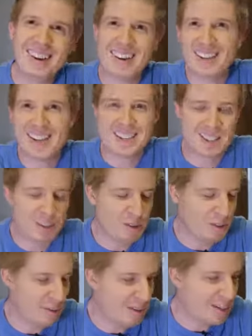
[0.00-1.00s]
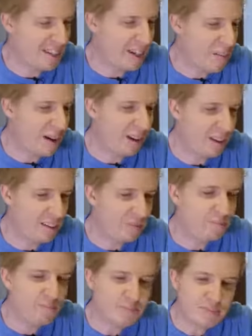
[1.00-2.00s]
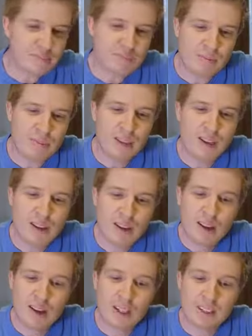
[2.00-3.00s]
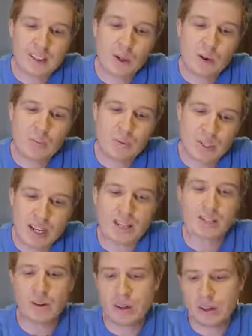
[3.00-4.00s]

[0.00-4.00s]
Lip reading: and then has to do the reverse to get back again. So it protects your